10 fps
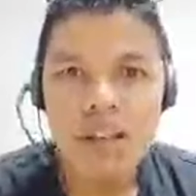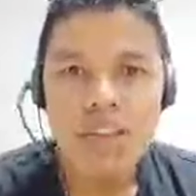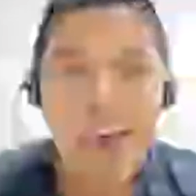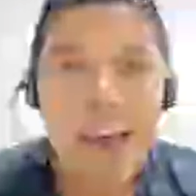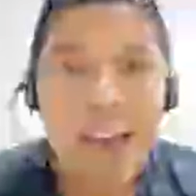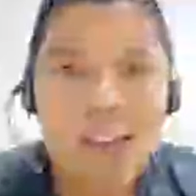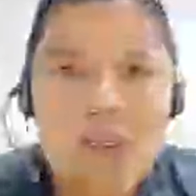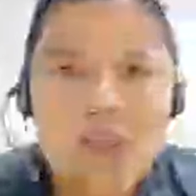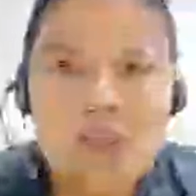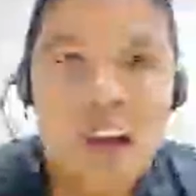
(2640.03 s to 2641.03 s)
Thanks
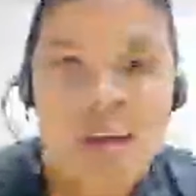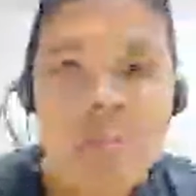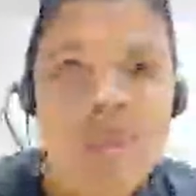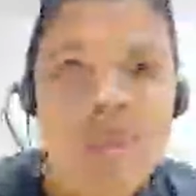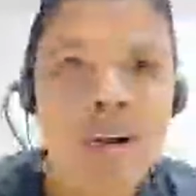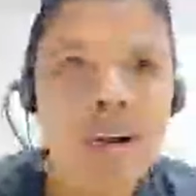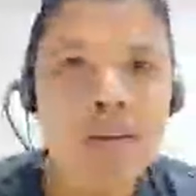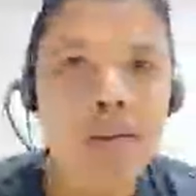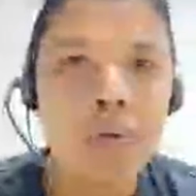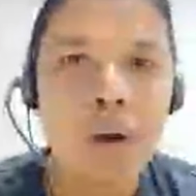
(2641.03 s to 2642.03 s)
to everybody
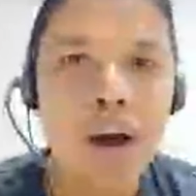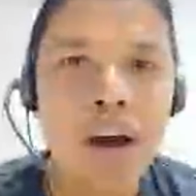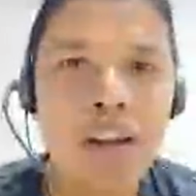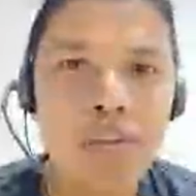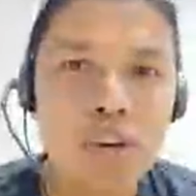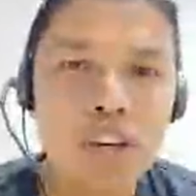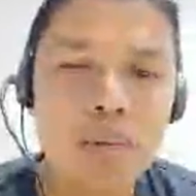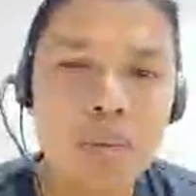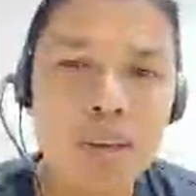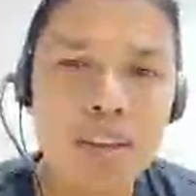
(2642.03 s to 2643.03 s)
who are
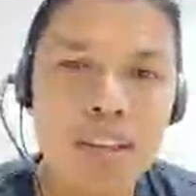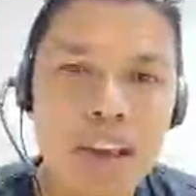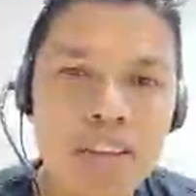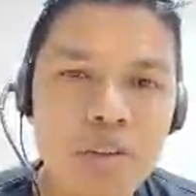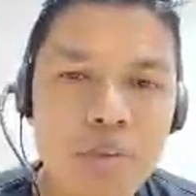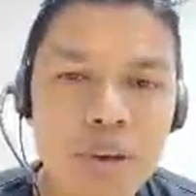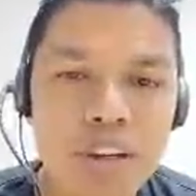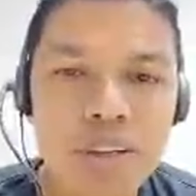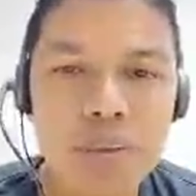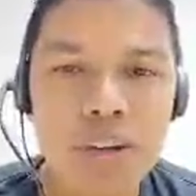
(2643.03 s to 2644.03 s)
joining me. Thank you
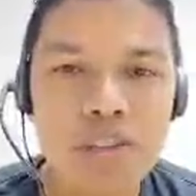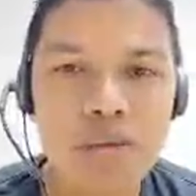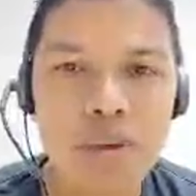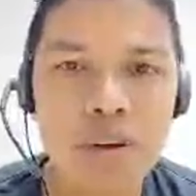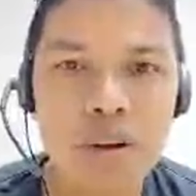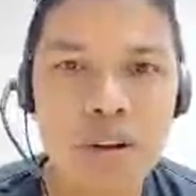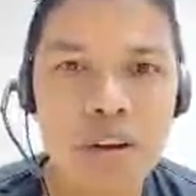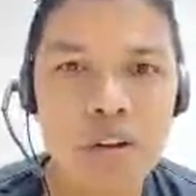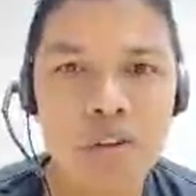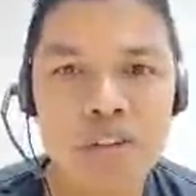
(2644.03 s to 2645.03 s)
very much for
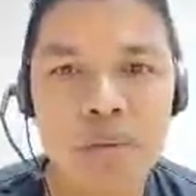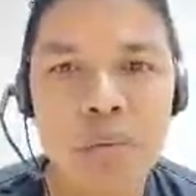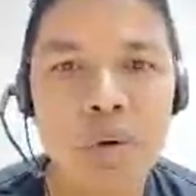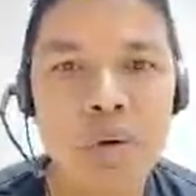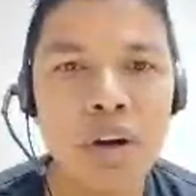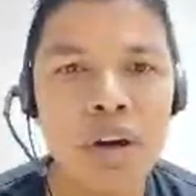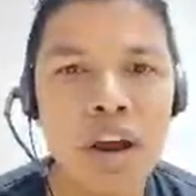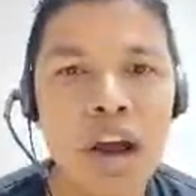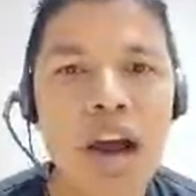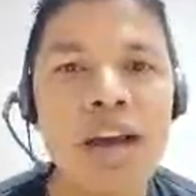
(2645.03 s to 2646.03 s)
your support.
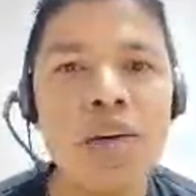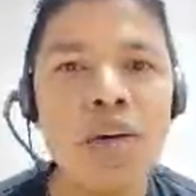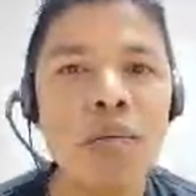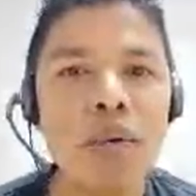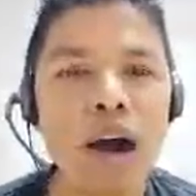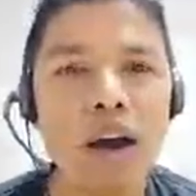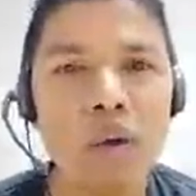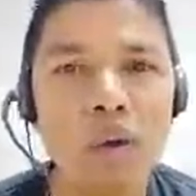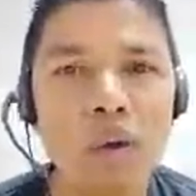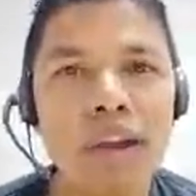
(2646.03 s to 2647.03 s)
I hope I
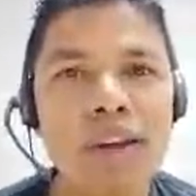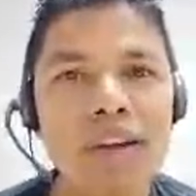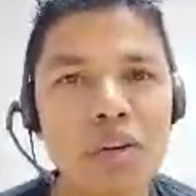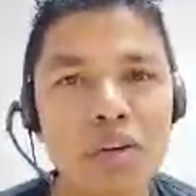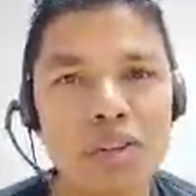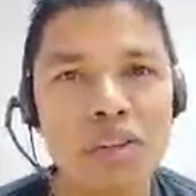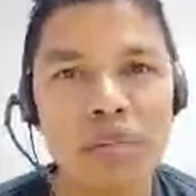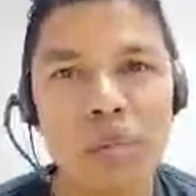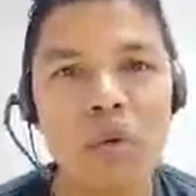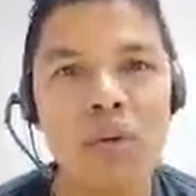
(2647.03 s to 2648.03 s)
will get your
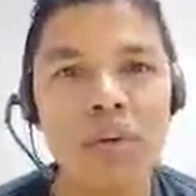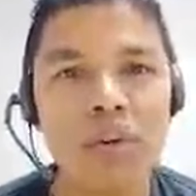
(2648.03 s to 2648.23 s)
support